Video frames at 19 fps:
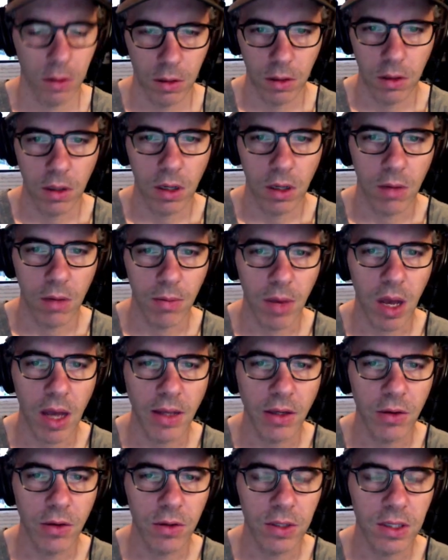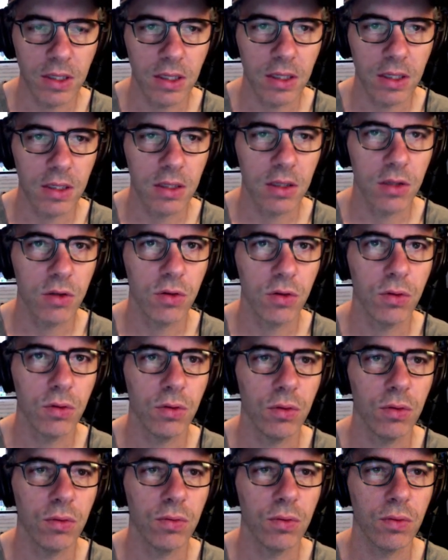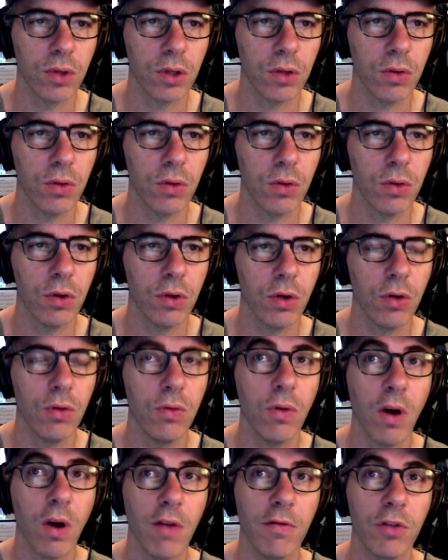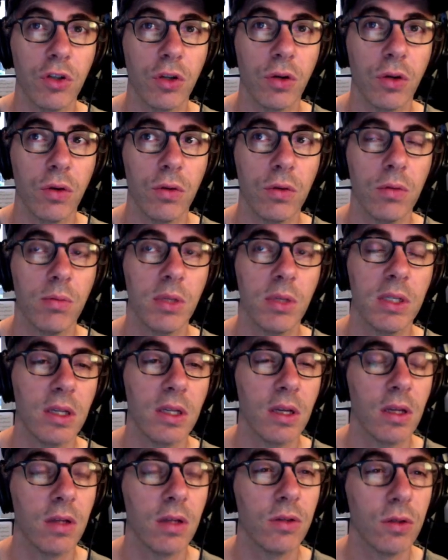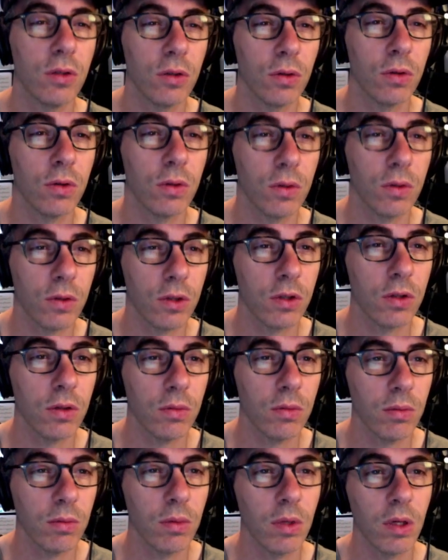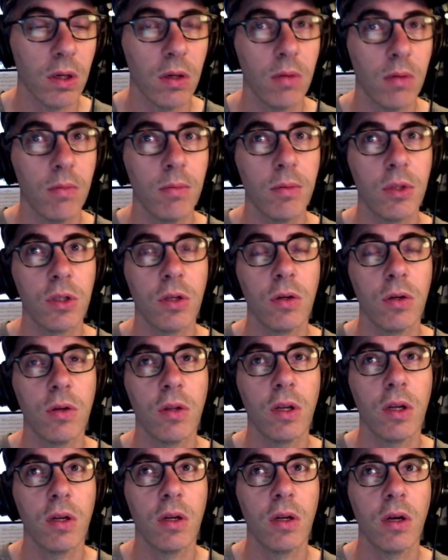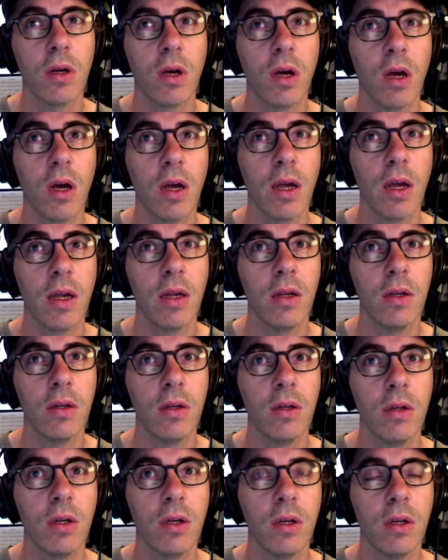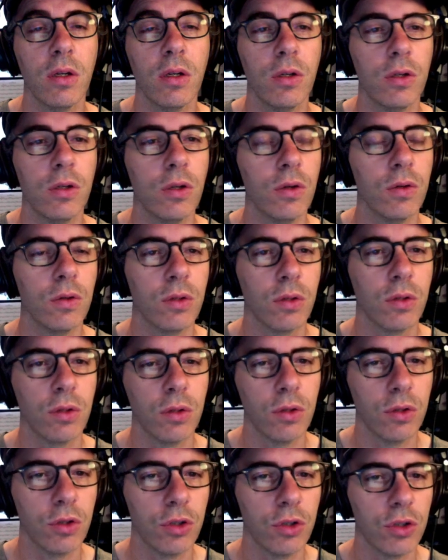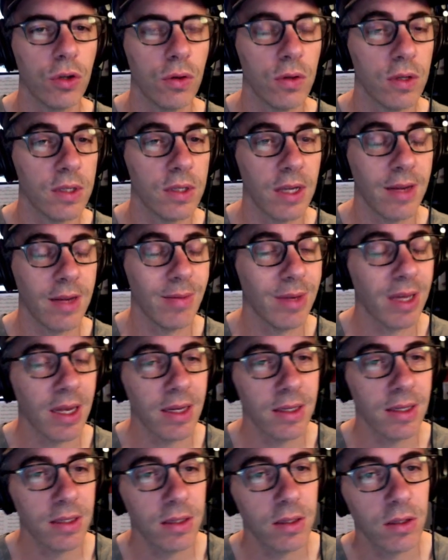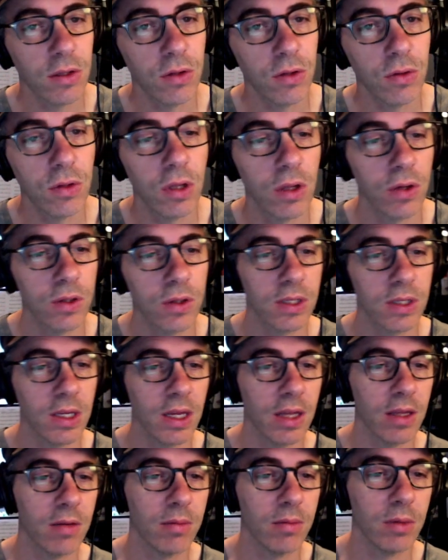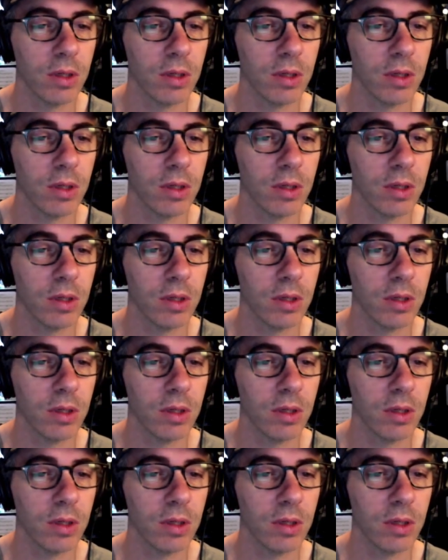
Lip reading: I use this to record who I've shown particular tutorials to, so that I don't show the same cases too close together.